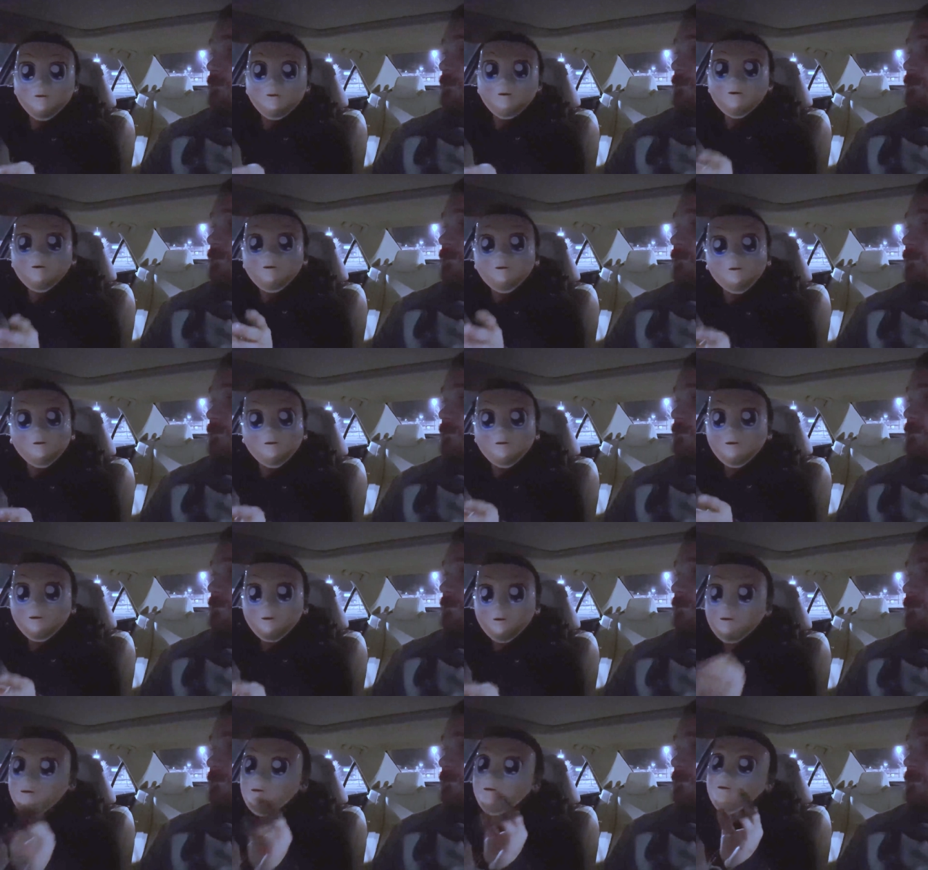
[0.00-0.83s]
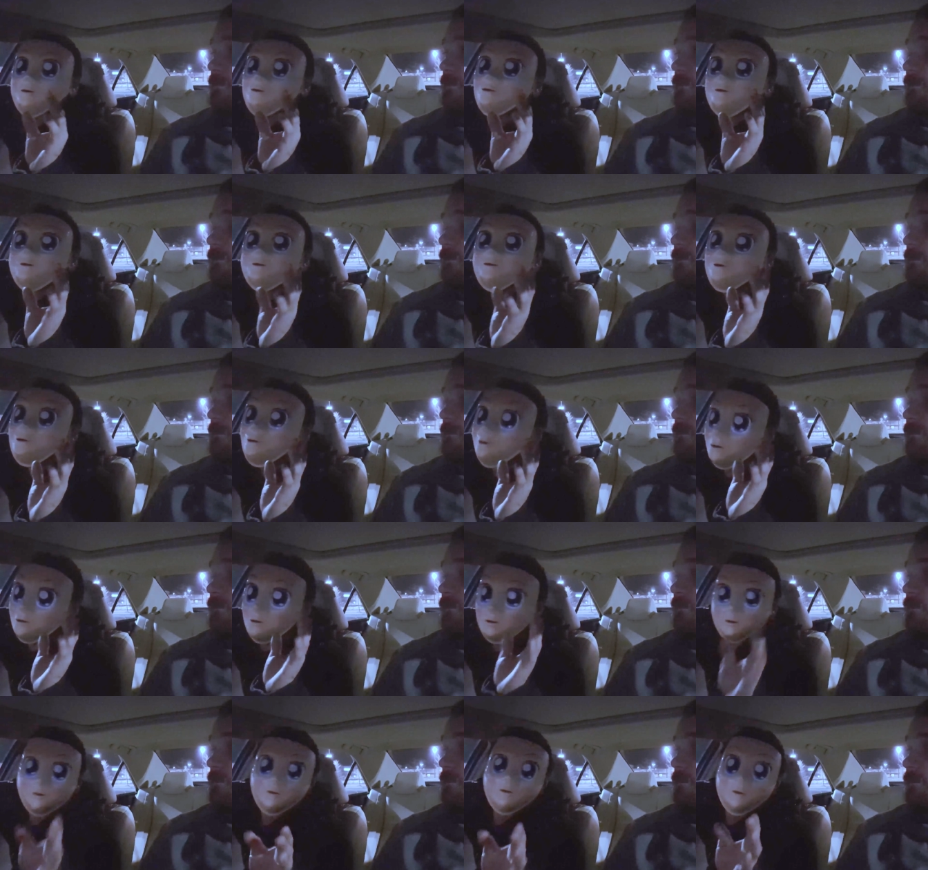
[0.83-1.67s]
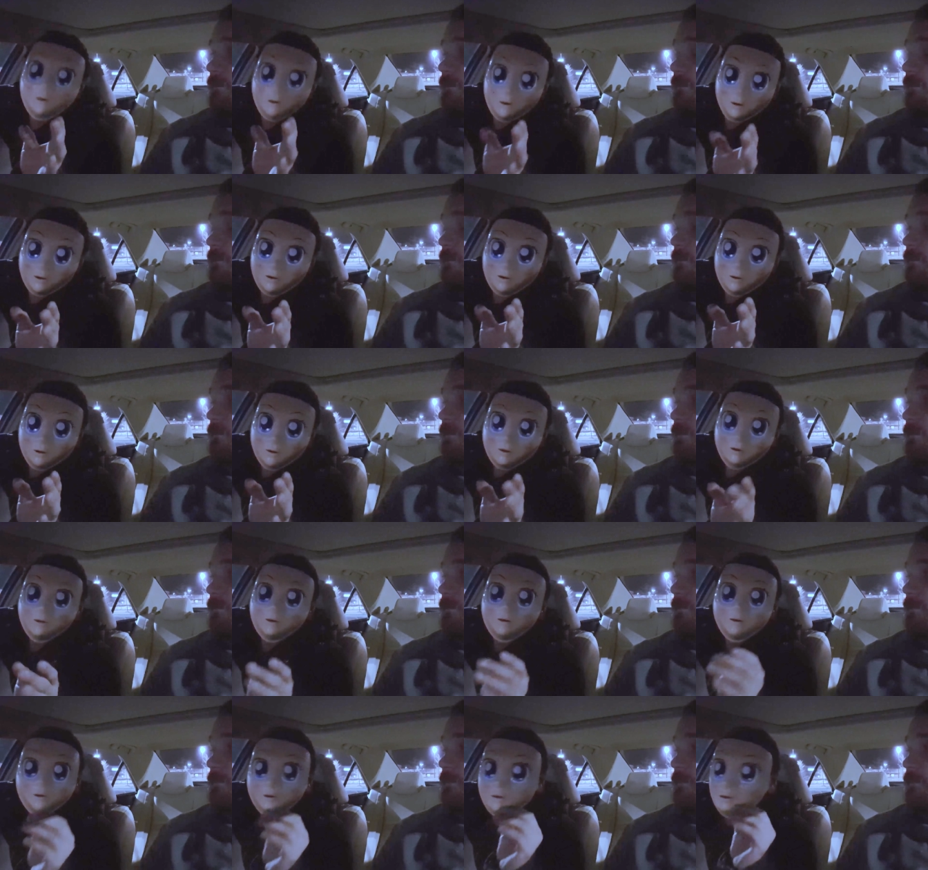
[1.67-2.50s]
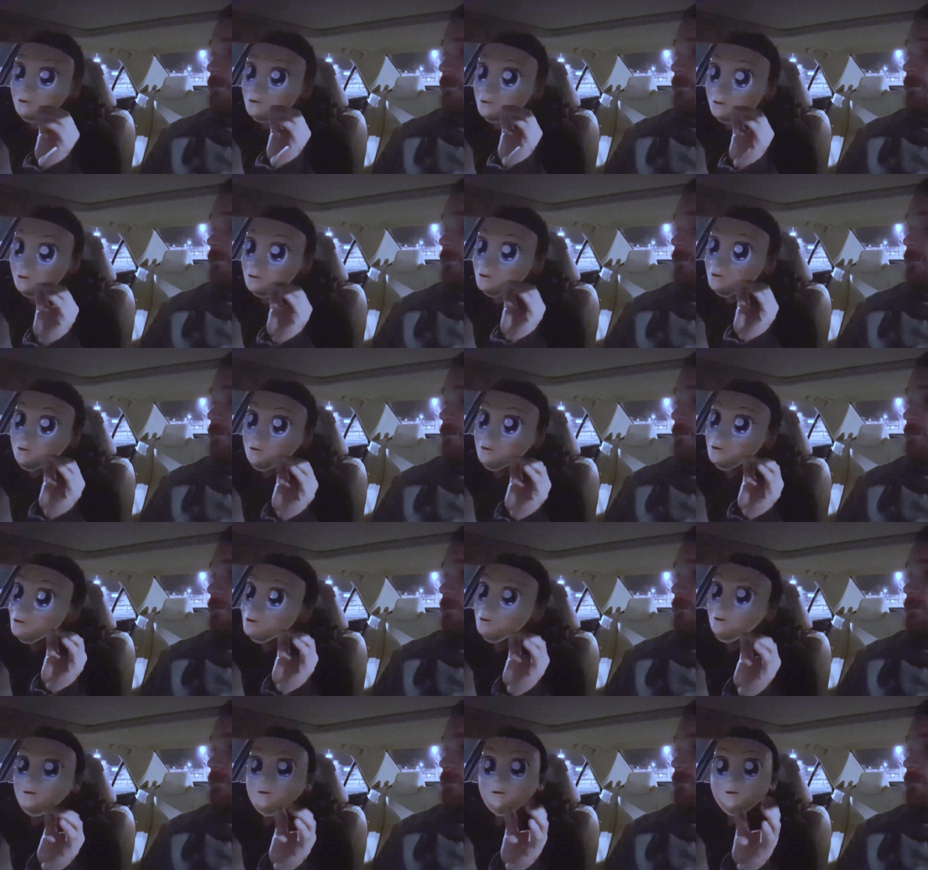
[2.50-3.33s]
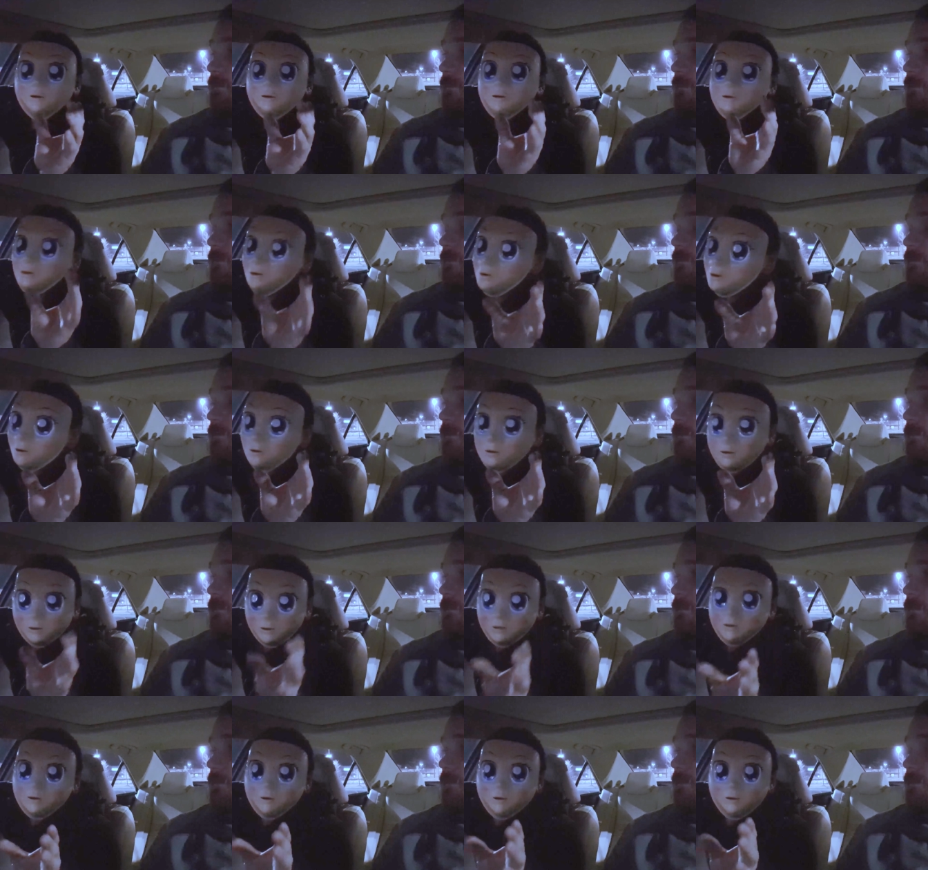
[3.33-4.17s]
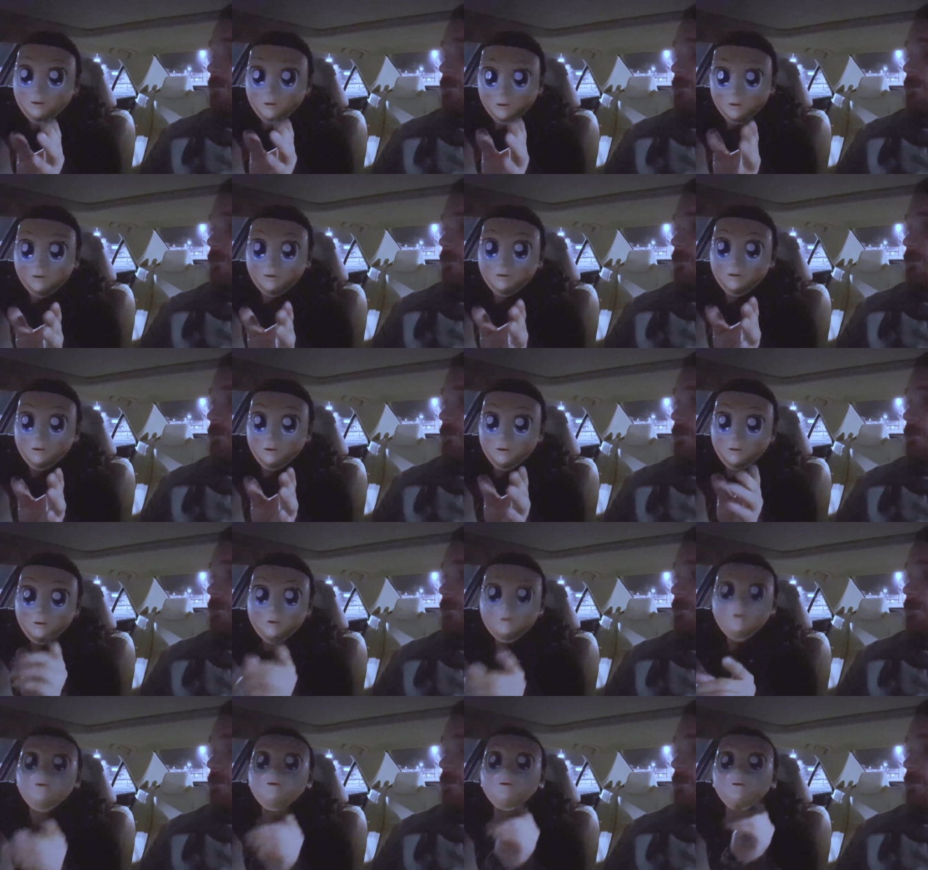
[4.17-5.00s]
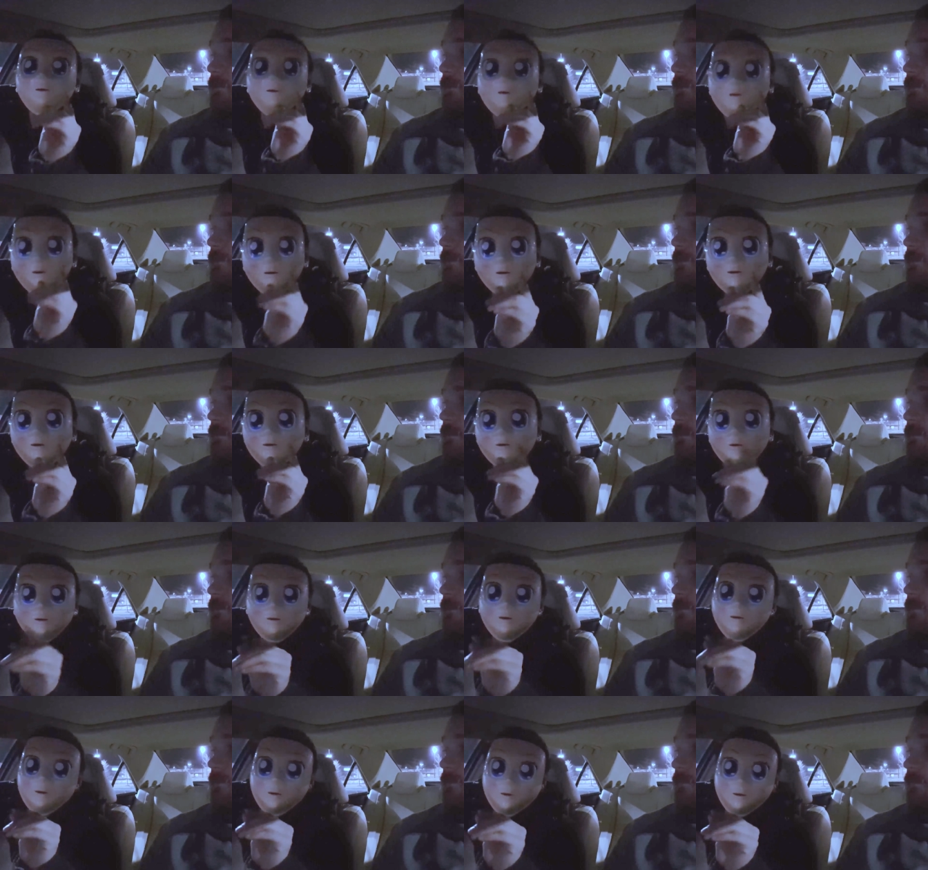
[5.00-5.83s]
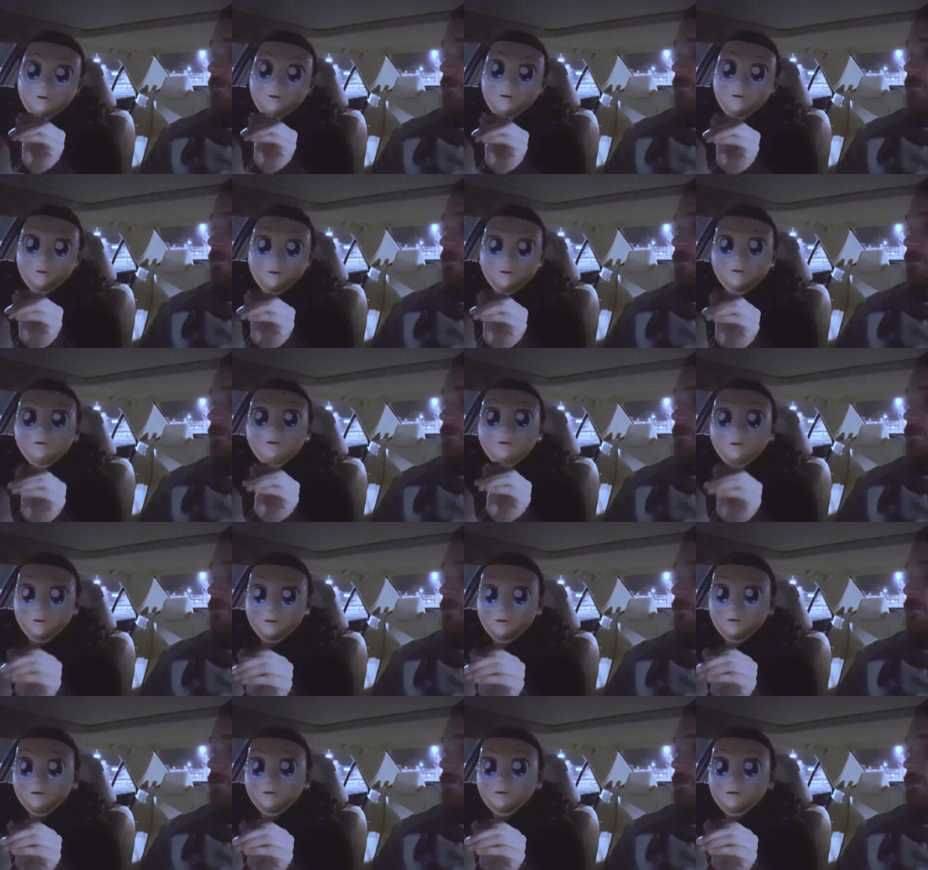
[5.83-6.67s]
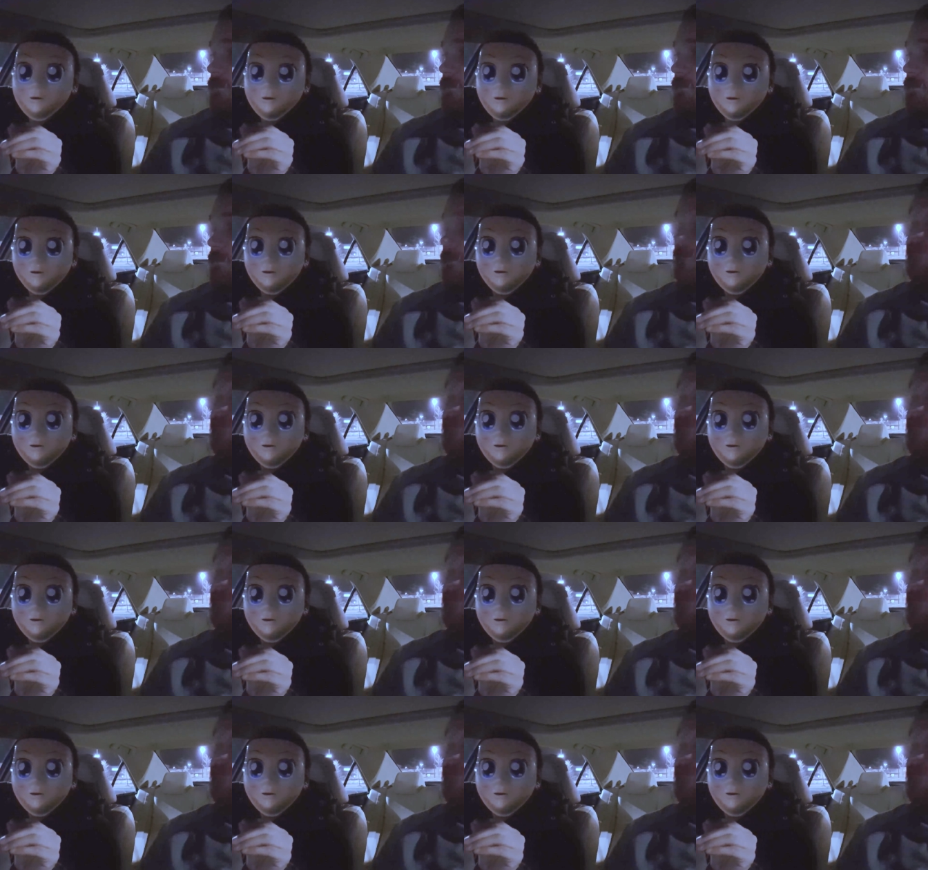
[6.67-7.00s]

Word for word: I got a majority of those first 10, 15 interviews all from those freedom forums.